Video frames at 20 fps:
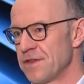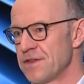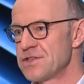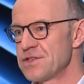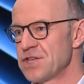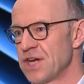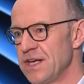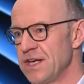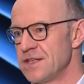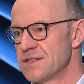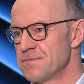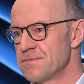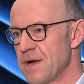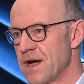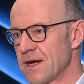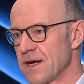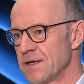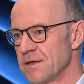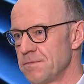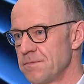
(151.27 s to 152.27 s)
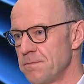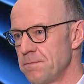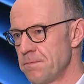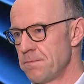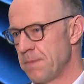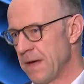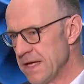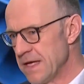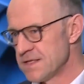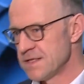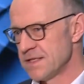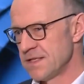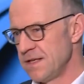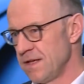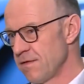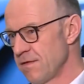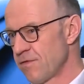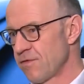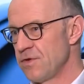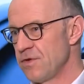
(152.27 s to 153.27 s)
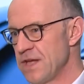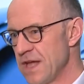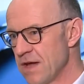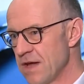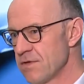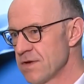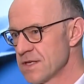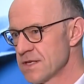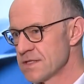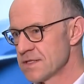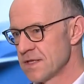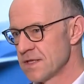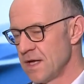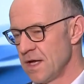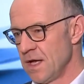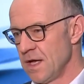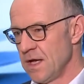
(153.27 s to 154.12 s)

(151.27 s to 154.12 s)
the Chinese market, basically in three areas: